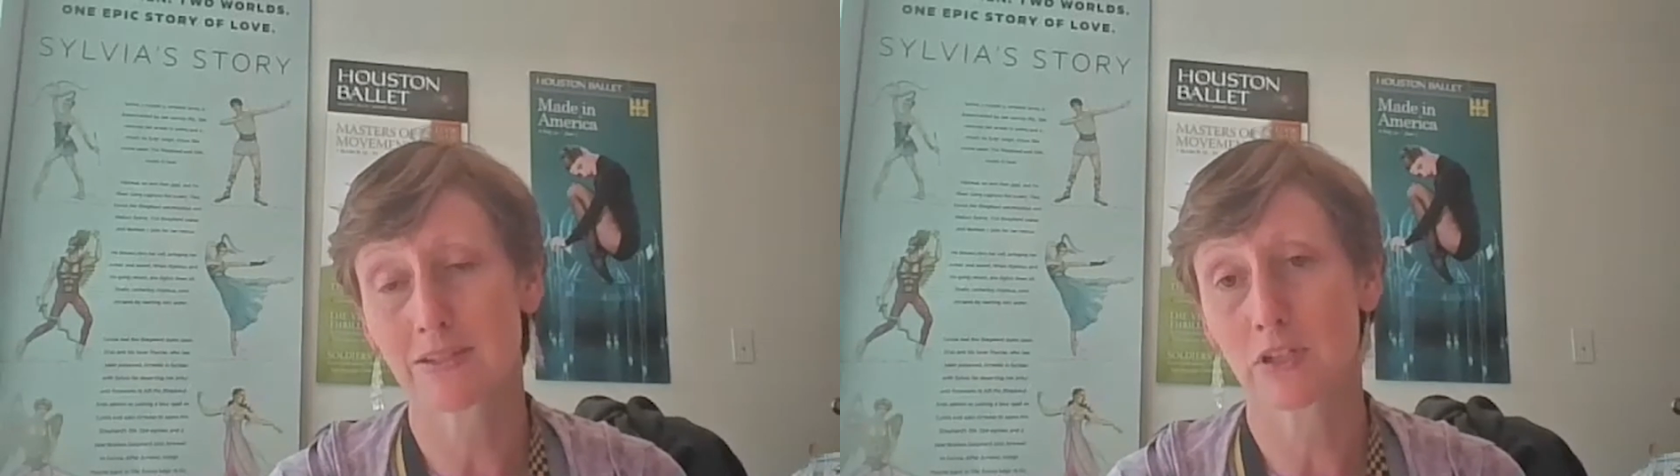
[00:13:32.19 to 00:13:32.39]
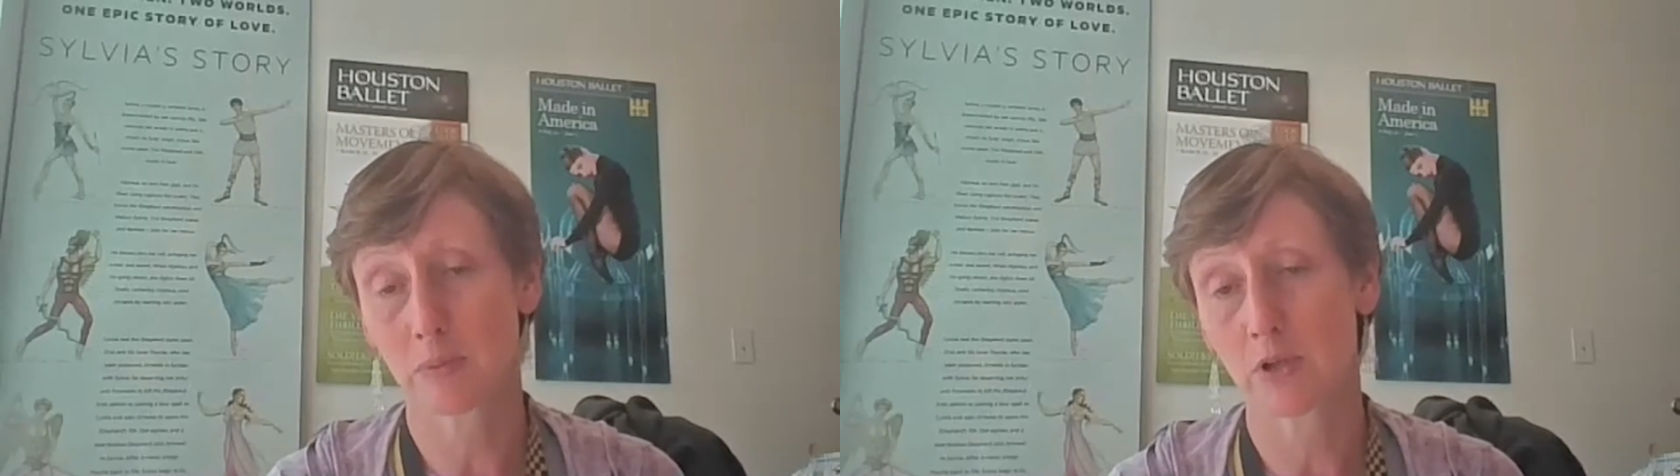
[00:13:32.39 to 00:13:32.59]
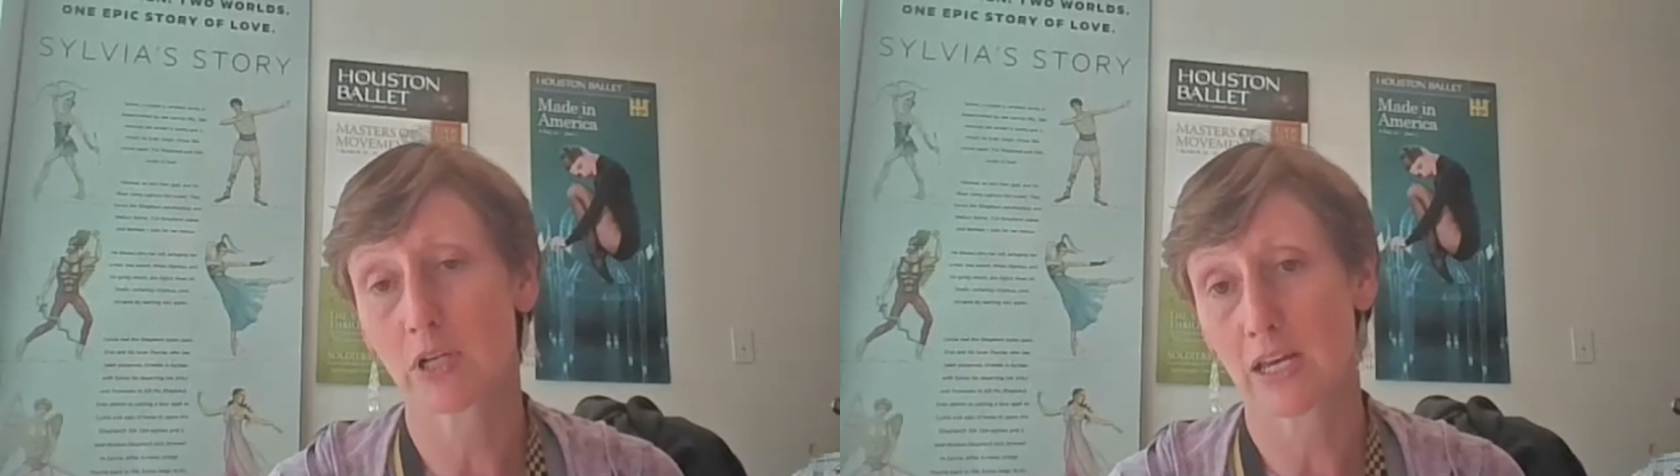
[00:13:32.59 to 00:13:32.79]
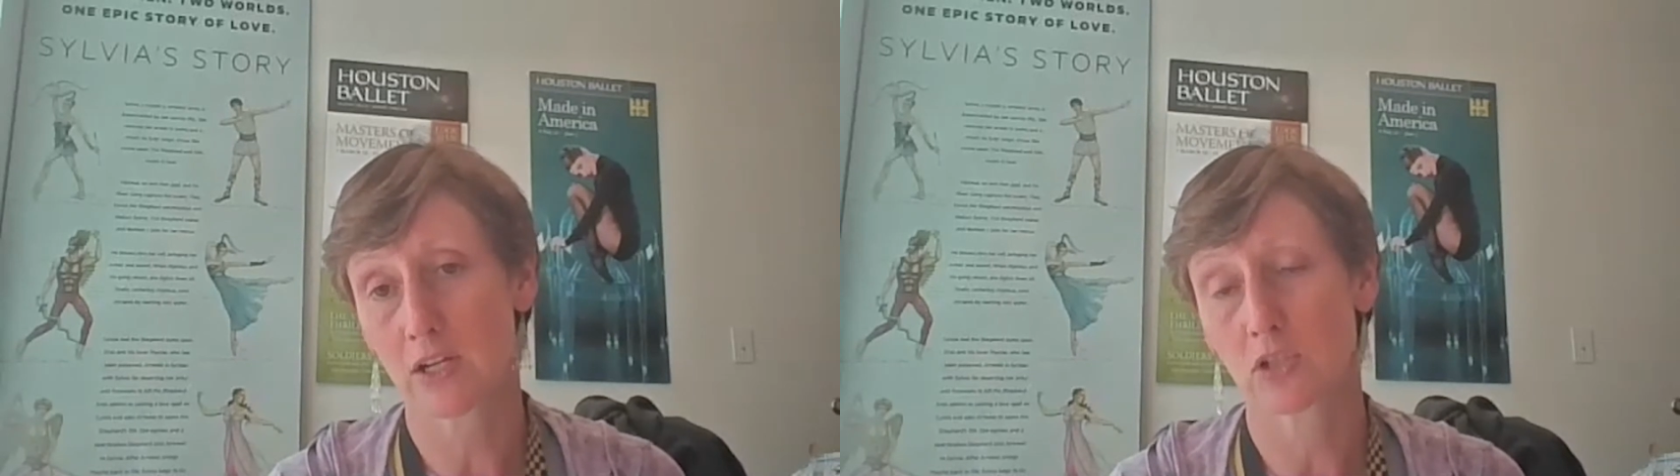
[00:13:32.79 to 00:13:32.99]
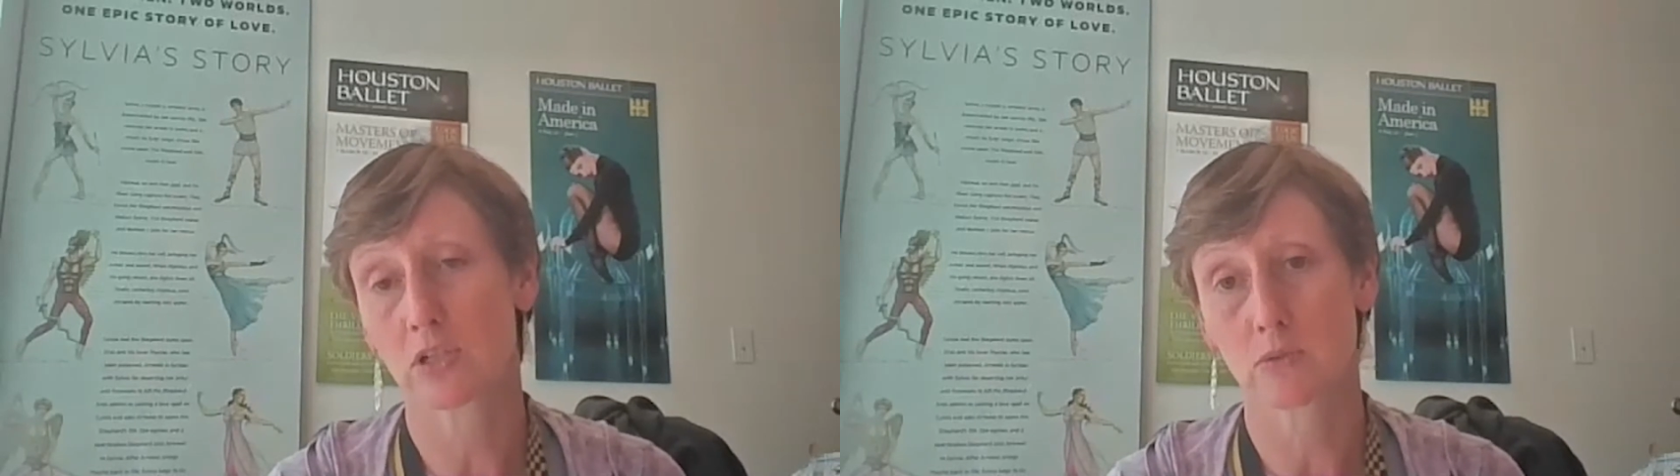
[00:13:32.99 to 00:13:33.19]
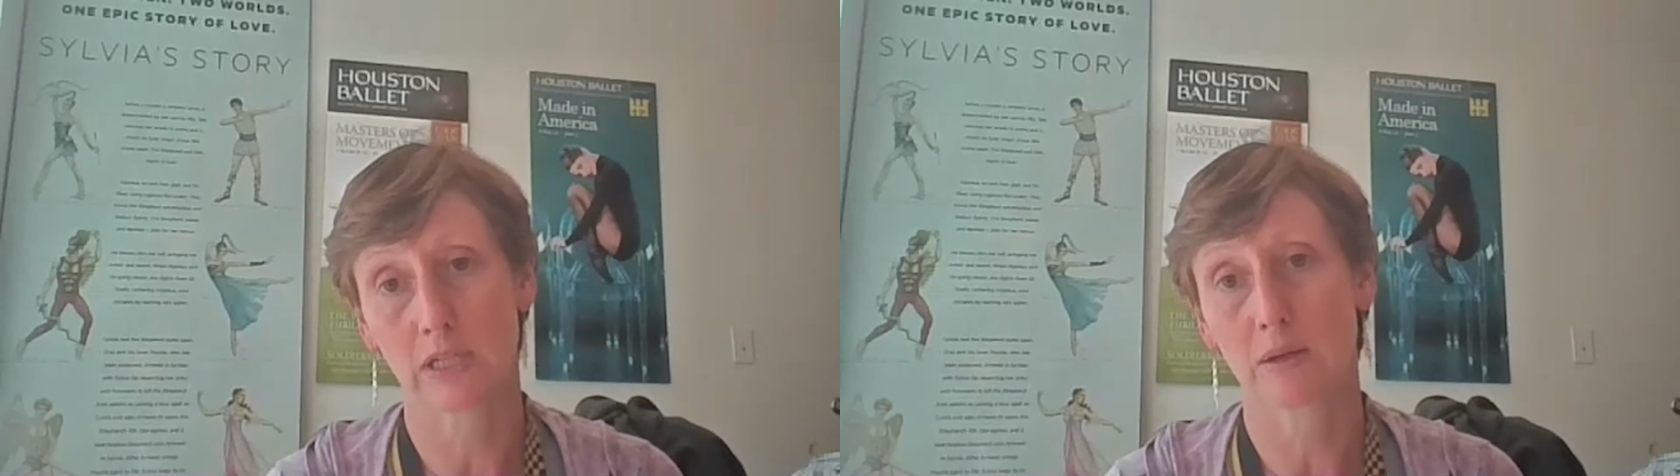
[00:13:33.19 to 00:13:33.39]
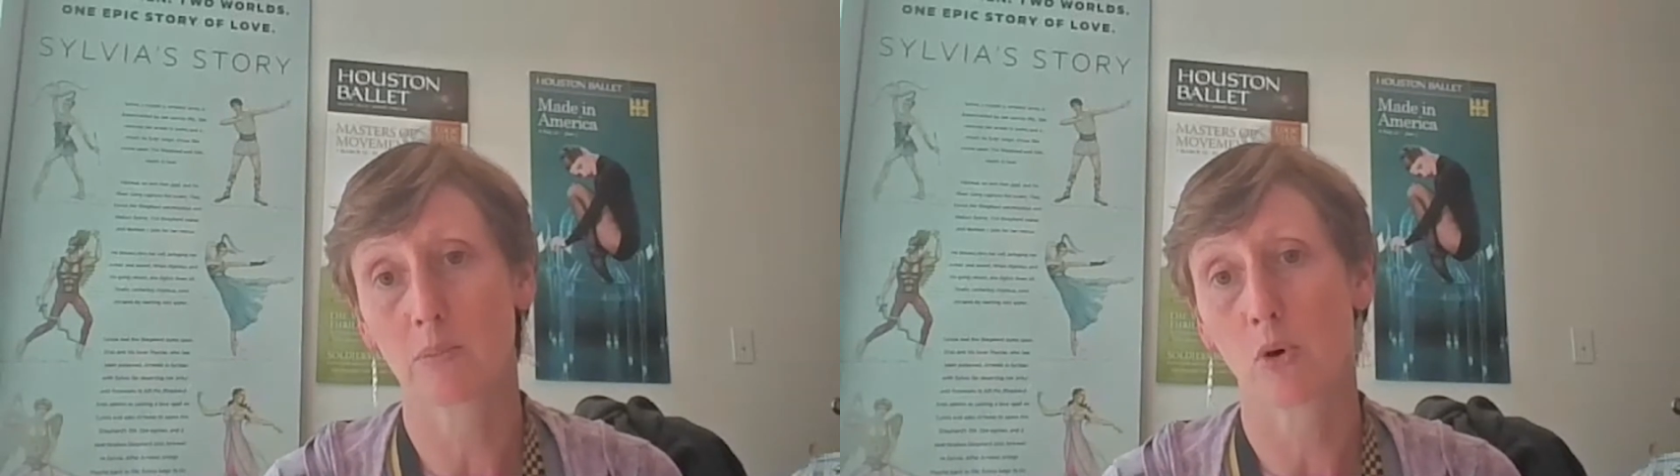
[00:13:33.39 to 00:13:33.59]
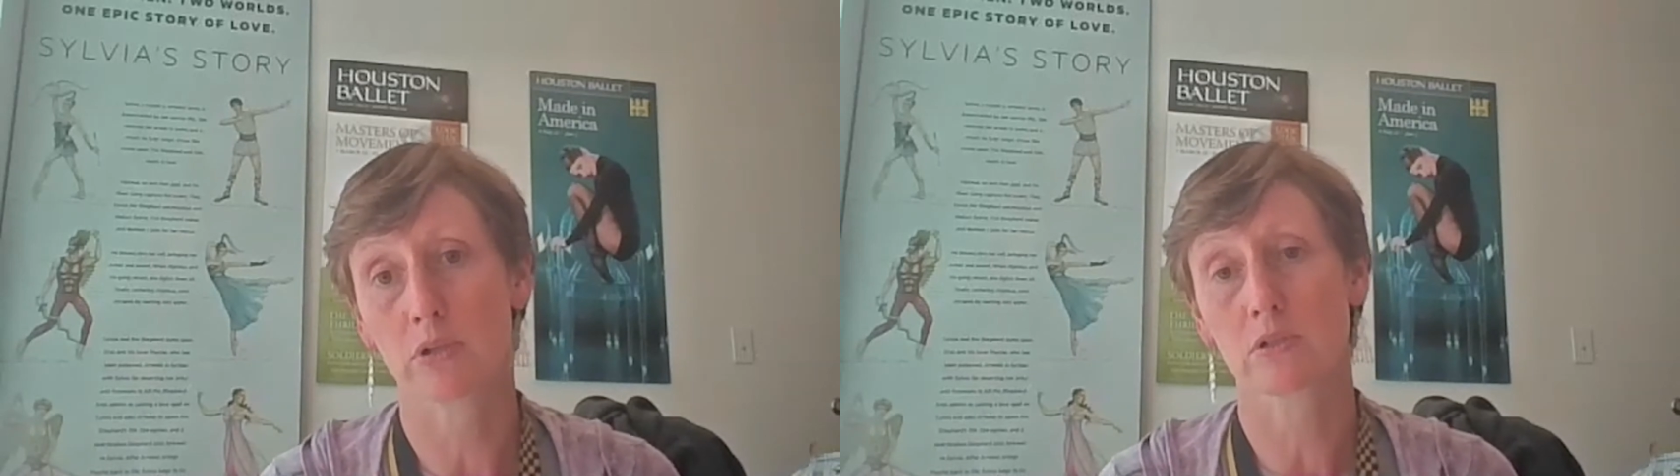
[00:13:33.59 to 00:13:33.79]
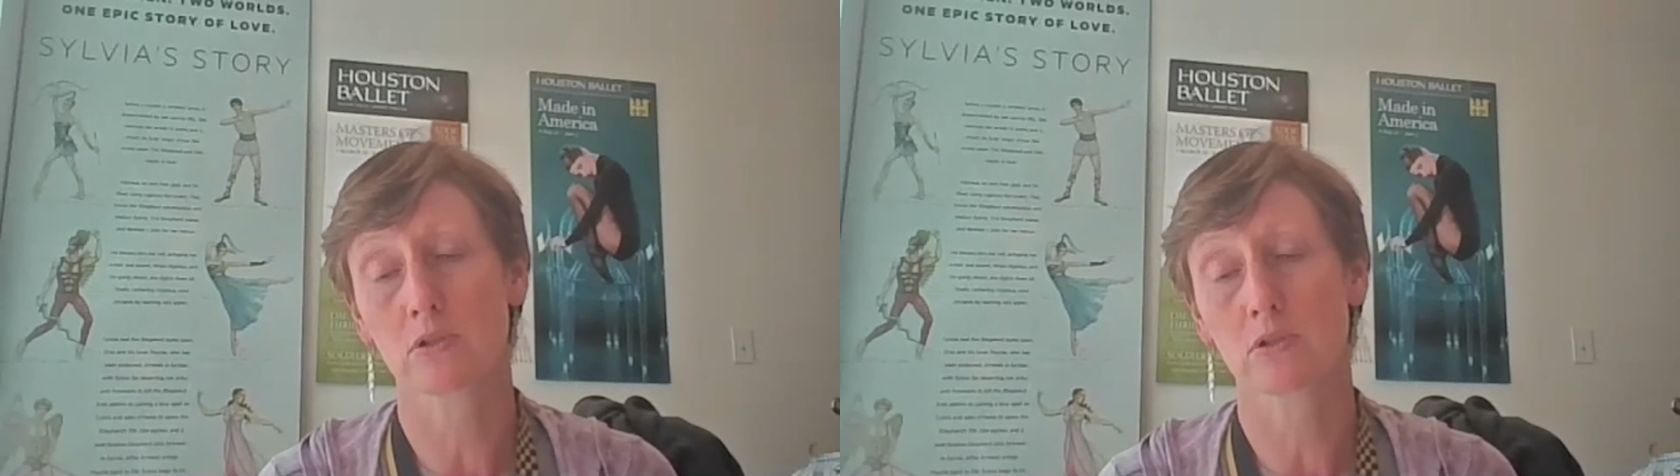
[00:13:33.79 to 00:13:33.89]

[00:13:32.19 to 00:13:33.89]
of communication is really important.